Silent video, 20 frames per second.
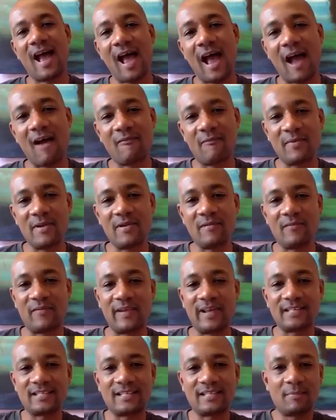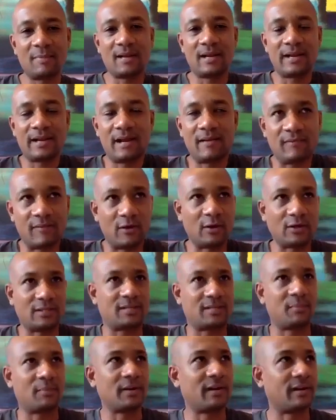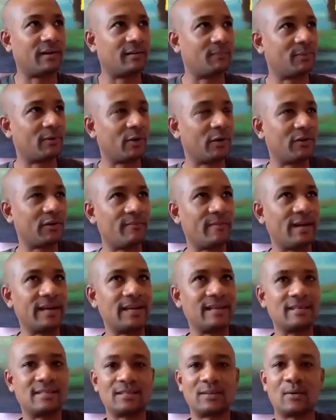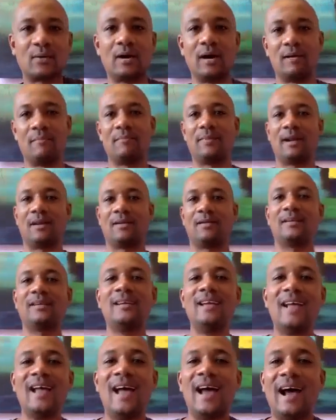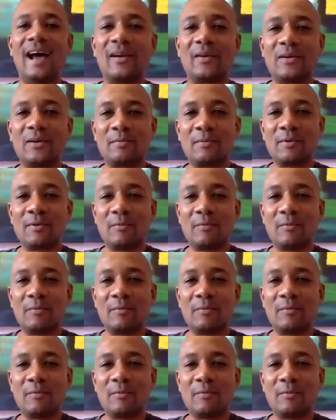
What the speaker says: I've been flexible and I've lost a lot of money, so I don't even